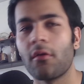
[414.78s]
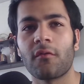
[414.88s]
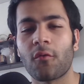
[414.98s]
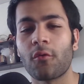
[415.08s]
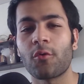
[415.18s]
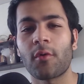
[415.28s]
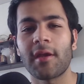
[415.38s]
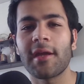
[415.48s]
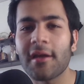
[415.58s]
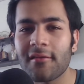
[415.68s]
so to
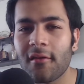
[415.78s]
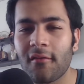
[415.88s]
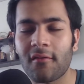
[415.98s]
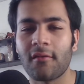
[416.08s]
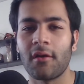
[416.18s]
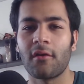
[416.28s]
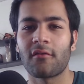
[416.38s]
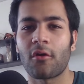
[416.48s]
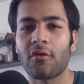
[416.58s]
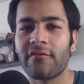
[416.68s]
create this
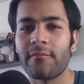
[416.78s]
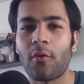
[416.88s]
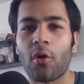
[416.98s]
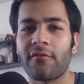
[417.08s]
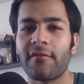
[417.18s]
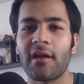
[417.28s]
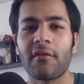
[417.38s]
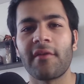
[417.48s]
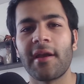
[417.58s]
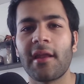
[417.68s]
sort of morphing,
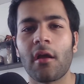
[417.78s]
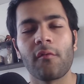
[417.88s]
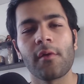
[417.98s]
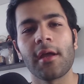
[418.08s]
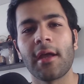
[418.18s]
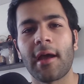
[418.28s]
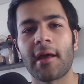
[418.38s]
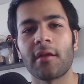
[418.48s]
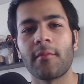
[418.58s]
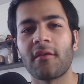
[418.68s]
fading away
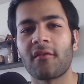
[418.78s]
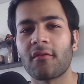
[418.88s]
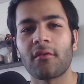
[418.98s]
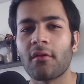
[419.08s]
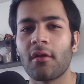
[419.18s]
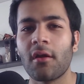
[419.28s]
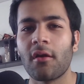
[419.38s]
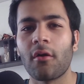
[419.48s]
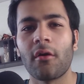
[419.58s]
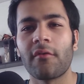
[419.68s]
animation
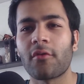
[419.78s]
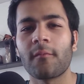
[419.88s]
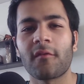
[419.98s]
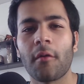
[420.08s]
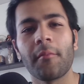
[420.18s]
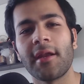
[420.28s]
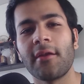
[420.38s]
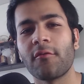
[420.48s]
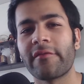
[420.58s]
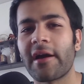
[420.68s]
uh, from
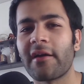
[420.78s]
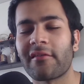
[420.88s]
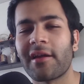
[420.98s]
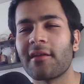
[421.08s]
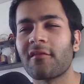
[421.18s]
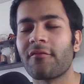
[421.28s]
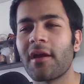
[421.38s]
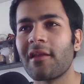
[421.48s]
submarine to flashlight. It's fairly